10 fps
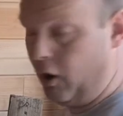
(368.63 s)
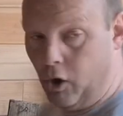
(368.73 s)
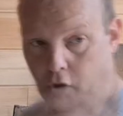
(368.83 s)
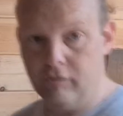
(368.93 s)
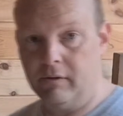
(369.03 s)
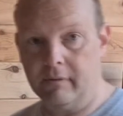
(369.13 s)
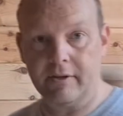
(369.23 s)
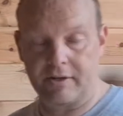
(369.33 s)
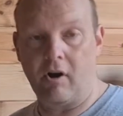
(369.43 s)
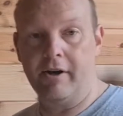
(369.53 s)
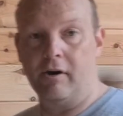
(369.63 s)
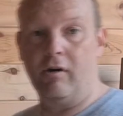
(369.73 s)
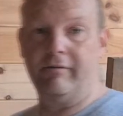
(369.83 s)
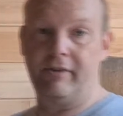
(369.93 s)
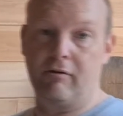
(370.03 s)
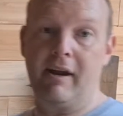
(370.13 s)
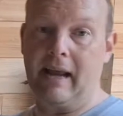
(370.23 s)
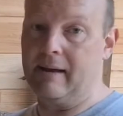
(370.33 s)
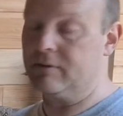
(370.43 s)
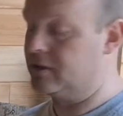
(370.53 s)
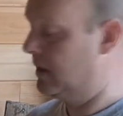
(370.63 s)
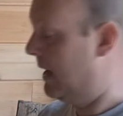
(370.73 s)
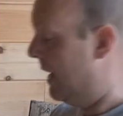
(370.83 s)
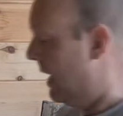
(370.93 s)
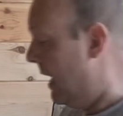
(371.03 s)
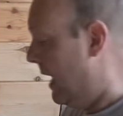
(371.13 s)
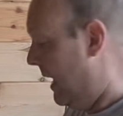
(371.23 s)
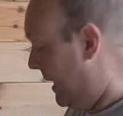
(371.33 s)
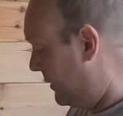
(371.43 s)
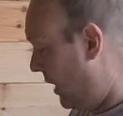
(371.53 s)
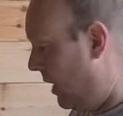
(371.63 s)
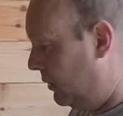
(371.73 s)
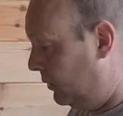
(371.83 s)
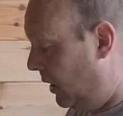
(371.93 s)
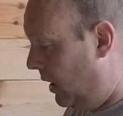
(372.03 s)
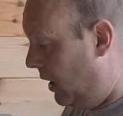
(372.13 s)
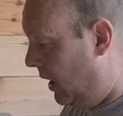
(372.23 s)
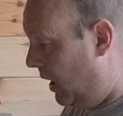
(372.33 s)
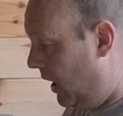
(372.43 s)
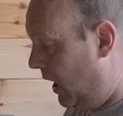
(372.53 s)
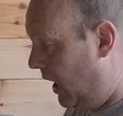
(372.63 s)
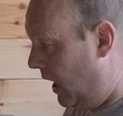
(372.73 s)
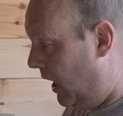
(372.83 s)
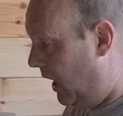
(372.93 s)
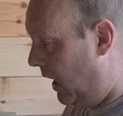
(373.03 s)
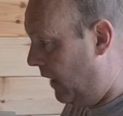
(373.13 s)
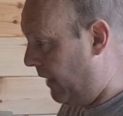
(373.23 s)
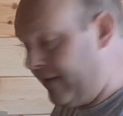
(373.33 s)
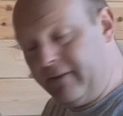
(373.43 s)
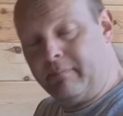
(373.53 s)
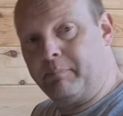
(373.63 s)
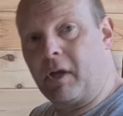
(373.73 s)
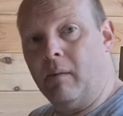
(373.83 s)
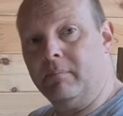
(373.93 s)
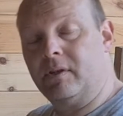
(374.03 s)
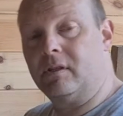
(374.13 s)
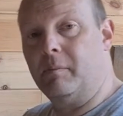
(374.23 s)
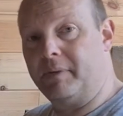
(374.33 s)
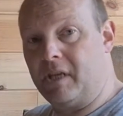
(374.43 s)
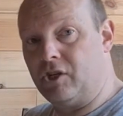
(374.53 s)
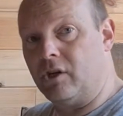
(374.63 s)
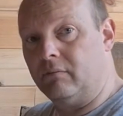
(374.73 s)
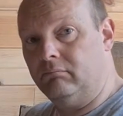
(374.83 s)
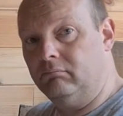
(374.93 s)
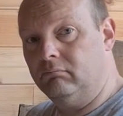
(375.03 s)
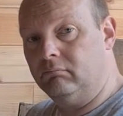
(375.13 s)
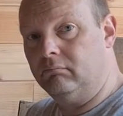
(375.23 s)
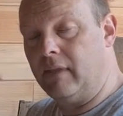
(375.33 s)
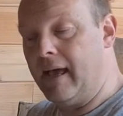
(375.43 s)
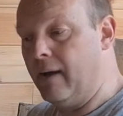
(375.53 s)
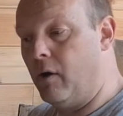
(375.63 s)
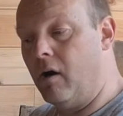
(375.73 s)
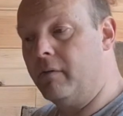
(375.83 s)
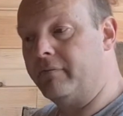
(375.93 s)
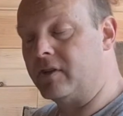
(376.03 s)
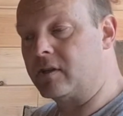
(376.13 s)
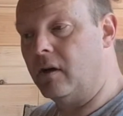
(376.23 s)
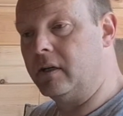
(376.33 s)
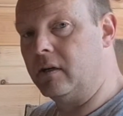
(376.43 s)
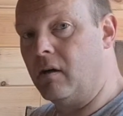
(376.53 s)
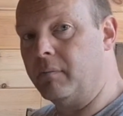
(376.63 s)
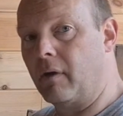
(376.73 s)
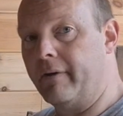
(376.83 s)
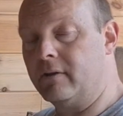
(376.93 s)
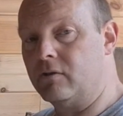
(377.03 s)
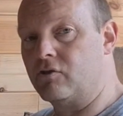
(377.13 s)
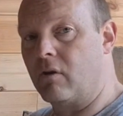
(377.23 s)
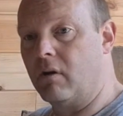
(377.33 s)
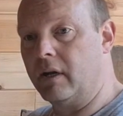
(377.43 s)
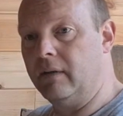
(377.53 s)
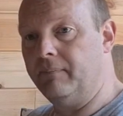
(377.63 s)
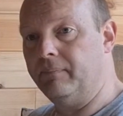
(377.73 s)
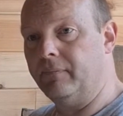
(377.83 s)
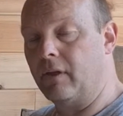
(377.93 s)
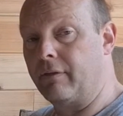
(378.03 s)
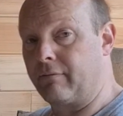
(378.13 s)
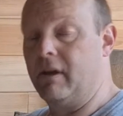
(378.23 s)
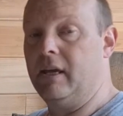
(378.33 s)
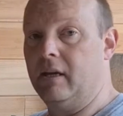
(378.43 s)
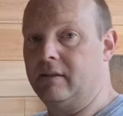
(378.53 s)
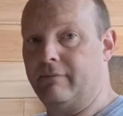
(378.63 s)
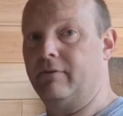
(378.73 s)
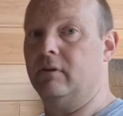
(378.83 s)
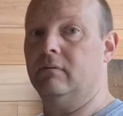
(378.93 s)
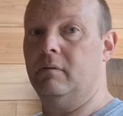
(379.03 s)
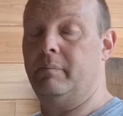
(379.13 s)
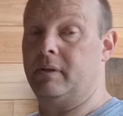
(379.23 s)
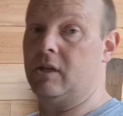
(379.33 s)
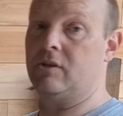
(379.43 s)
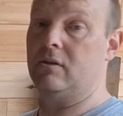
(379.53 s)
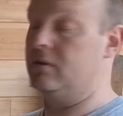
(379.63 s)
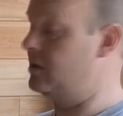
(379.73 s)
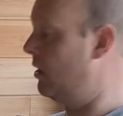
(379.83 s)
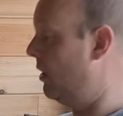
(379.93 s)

on the side of the greenhouse. So then comes the position. Now I've decided I'm going to try 3 different positions